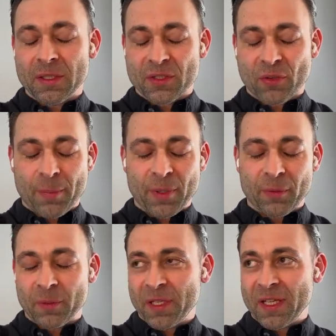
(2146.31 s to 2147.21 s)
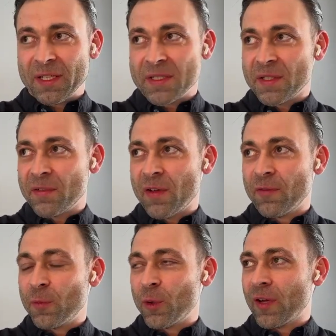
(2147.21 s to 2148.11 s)
describing the beginnings of
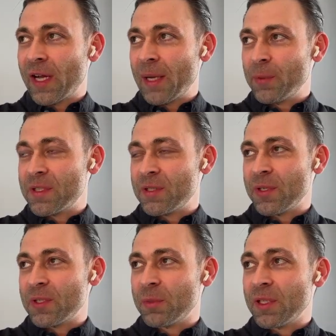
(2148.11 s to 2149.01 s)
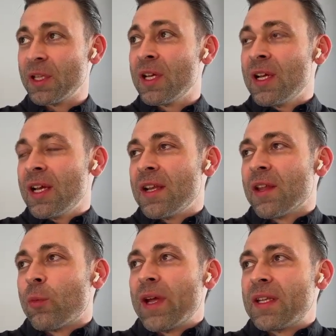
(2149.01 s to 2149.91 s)
more of a hybrid situation, but
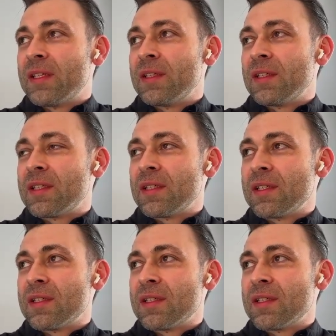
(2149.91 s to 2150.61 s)
another way to